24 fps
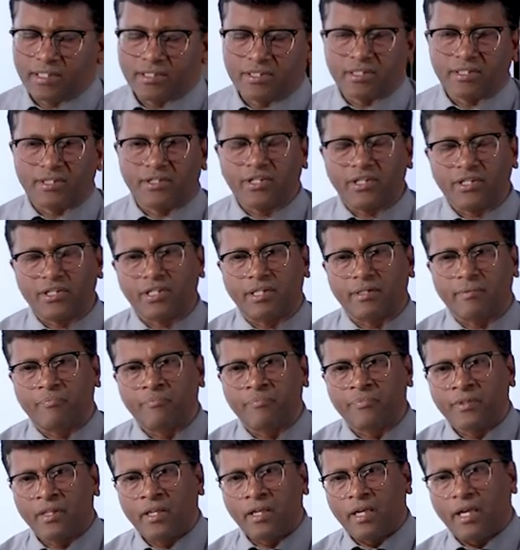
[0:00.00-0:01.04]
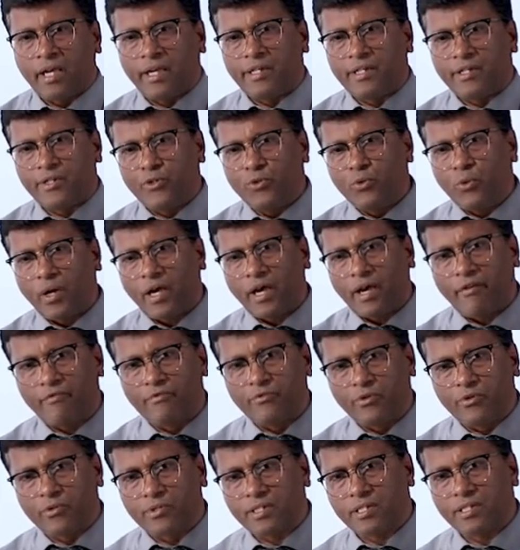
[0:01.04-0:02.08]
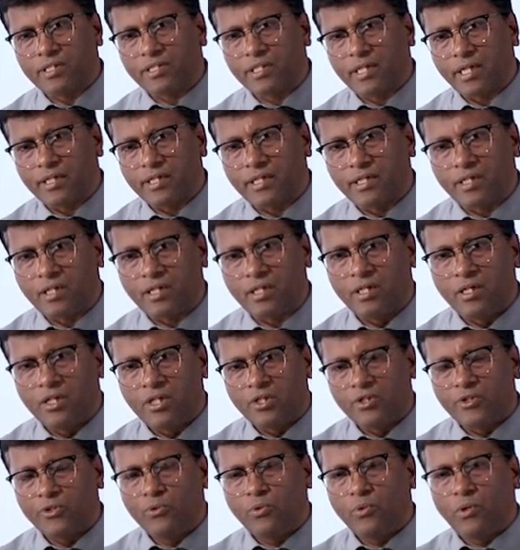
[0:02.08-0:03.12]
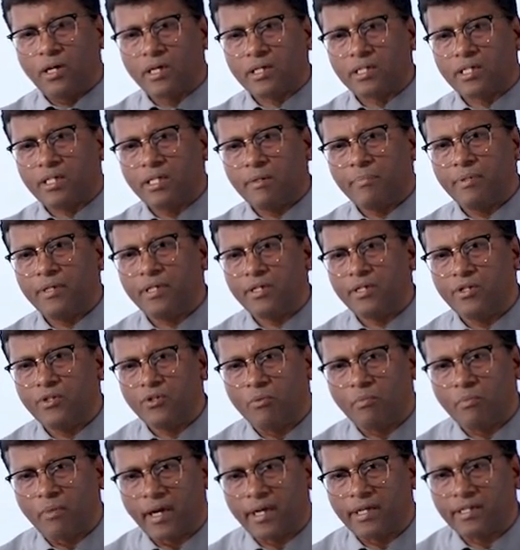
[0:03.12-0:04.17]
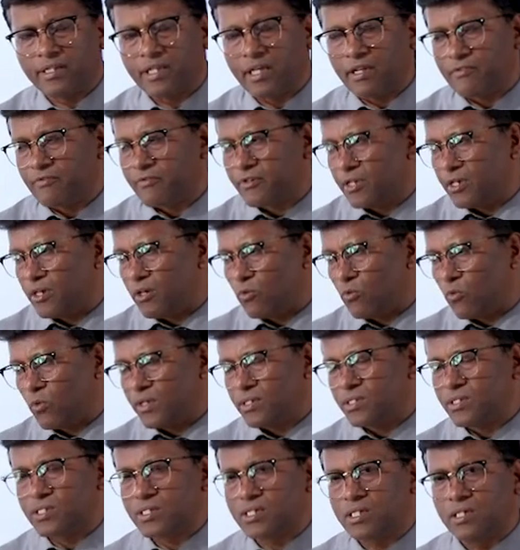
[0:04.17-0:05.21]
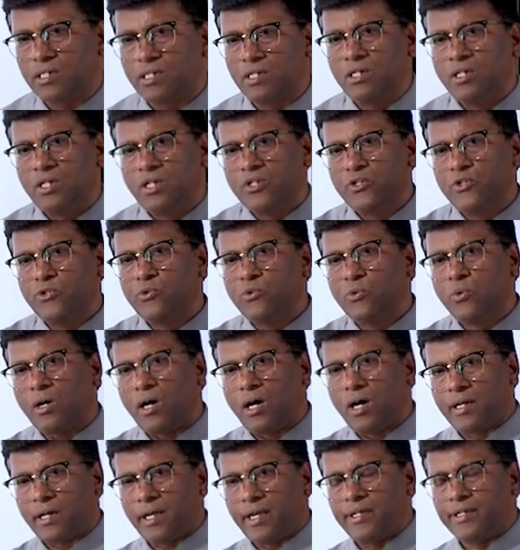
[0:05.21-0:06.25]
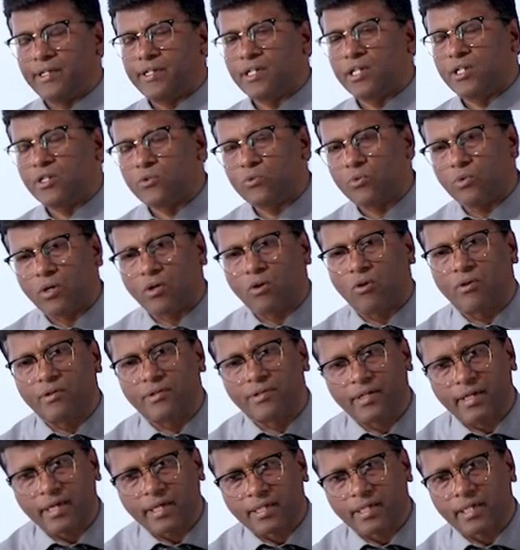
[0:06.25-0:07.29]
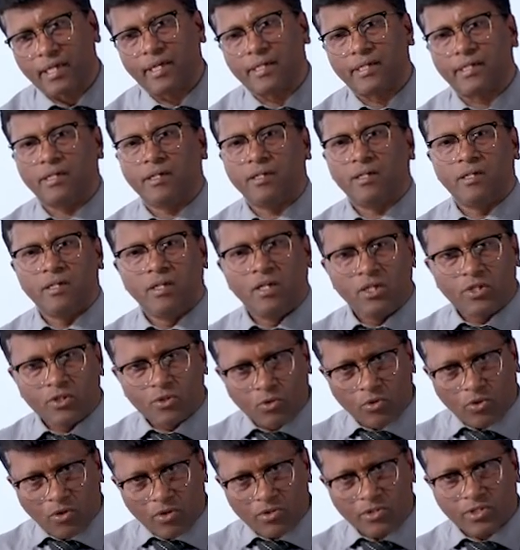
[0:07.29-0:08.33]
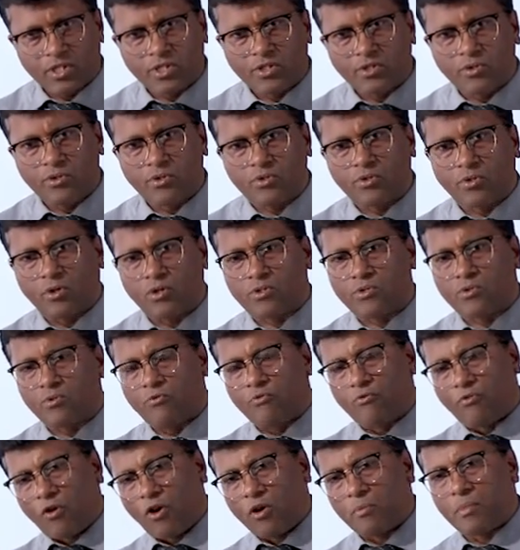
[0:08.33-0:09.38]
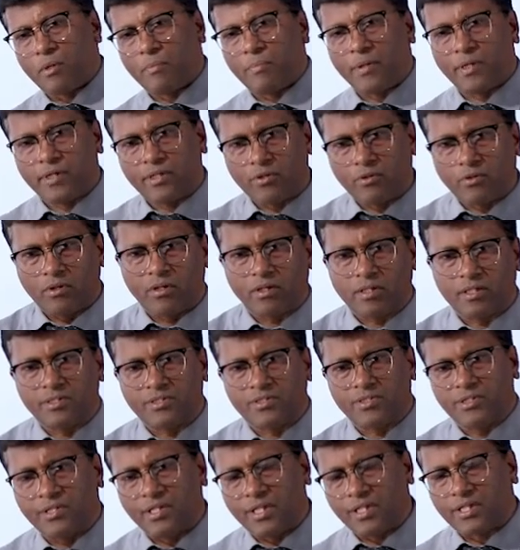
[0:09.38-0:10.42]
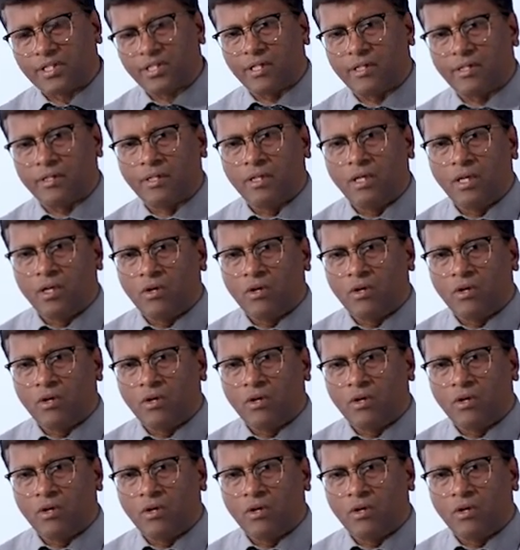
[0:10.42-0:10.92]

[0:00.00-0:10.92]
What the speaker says: consideration, and you have noticed and you are keeping in your mind that once you are entering into a contract and to constitute or to form a particular constitution